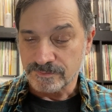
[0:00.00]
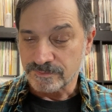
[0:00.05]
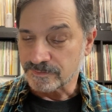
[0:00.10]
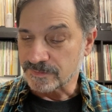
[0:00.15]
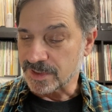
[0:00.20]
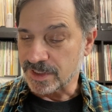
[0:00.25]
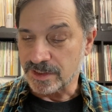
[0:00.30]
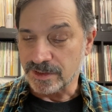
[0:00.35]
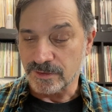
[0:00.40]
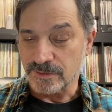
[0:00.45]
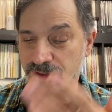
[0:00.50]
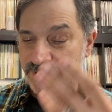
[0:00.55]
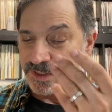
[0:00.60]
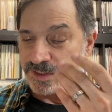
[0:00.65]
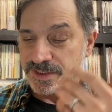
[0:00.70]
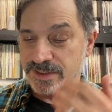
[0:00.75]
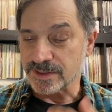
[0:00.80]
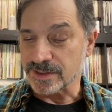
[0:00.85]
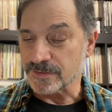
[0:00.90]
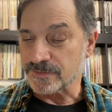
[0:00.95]
including
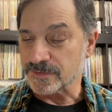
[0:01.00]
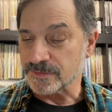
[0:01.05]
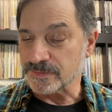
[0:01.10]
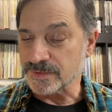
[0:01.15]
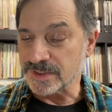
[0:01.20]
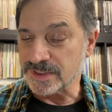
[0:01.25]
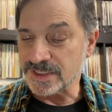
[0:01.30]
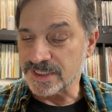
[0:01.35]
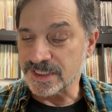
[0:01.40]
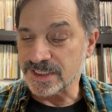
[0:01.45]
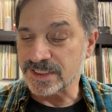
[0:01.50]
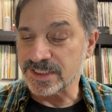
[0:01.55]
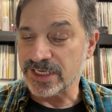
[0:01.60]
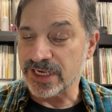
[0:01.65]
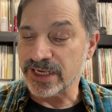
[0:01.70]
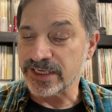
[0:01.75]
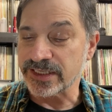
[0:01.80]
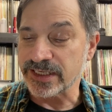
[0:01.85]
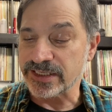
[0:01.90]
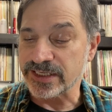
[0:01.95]
stuff from the
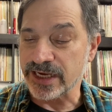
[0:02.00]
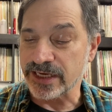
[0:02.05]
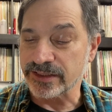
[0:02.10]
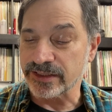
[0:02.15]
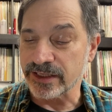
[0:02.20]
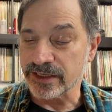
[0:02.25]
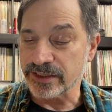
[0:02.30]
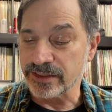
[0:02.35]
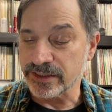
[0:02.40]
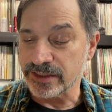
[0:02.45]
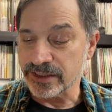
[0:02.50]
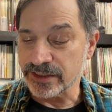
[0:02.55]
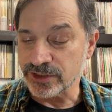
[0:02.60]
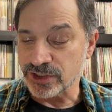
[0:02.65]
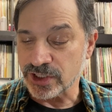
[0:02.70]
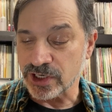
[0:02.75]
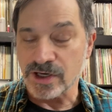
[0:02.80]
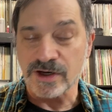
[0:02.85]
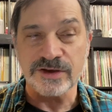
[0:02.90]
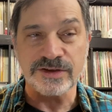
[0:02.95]
60s. It's got the
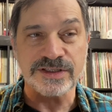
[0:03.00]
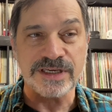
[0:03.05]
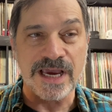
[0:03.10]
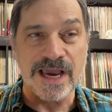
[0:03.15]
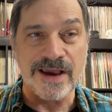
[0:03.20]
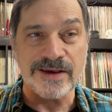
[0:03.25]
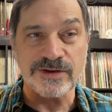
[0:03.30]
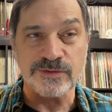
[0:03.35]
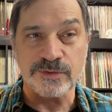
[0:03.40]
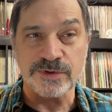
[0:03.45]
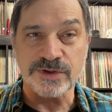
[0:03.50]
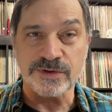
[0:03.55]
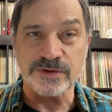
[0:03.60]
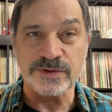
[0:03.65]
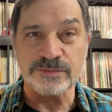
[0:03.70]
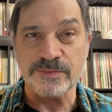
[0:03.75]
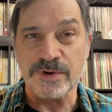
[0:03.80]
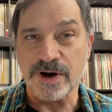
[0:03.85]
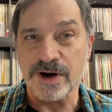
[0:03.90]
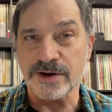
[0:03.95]
Charles Ives, which
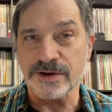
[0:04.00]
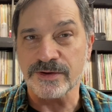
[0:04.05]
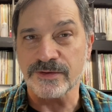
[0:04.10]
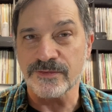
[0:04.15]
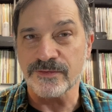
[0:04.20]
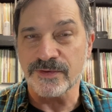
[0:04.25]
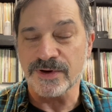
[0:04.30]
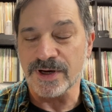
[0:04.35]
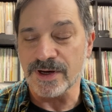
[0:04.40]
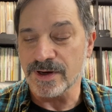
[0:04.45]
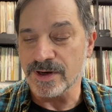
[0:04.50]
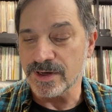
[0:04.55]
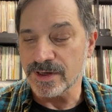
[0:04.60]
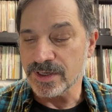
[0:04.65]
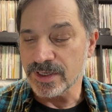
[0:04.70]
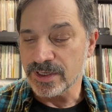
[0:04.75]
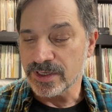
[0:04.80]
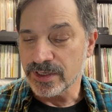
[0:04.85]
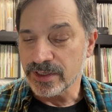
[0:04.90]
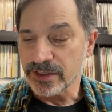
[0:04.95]
was part of
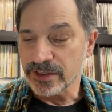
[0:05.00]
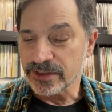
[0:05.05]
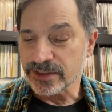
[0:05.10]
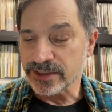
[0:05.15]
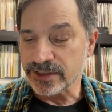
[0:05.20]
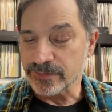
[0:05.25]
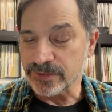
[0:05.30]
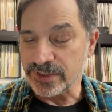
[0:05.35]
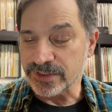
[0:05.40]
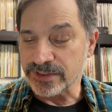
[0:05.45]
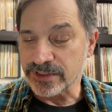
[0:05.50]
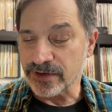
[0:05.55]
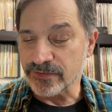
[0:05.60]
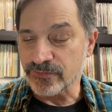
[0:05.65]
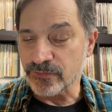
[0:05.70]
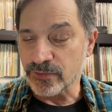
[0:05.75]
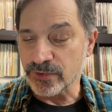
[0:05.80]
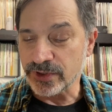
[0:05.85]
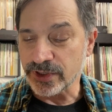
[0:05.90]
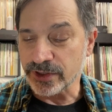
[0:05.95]
some of the stuff
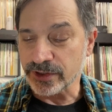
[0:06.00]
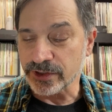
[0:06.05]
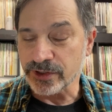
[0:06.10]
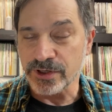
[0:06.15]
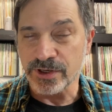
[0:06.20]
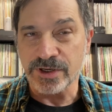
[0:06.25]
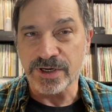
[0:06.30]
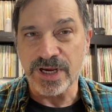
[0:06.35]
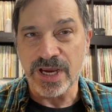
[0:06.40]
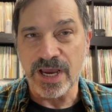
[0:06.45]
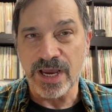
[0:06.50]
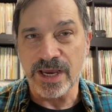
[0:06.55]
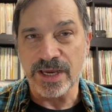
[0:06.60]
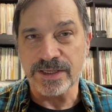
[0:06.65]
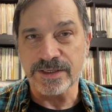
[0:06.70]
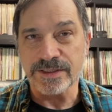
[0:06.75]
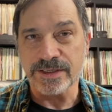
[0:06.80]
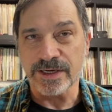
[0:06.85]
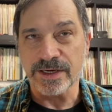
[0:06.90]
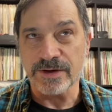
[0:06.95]
you heard
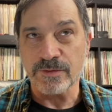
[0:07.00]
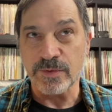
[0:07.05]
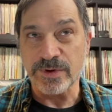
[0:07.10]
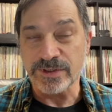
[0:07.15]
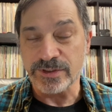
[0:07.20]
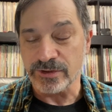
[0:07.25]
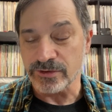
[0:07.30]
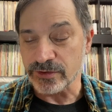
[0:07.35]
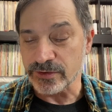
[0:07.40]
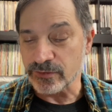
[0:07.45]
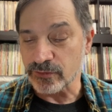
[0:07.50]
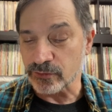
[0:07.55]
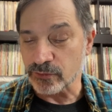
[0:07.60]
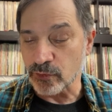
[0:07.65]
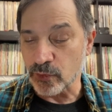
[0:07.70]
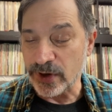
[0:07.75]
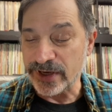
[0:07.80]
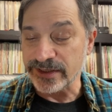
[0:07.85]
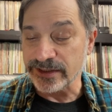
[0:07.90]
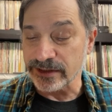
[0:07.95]
on
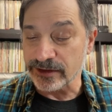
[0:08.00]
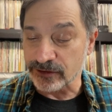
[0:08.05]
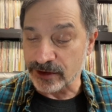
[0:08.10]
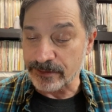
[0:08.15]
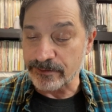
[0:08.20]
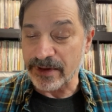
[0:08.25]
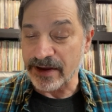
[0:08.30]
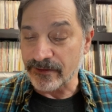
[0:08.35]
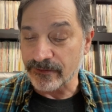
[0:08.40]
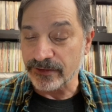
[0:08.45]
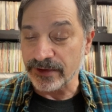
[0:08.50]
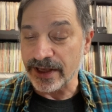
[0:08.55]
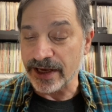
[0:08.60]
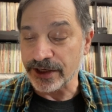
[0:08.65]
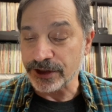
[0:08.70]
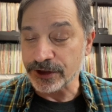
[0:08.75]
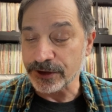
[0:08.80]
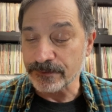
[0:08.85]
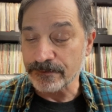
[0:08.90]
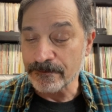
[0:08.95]
Weasels Ripped by
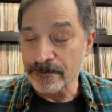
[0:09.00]
Flesh.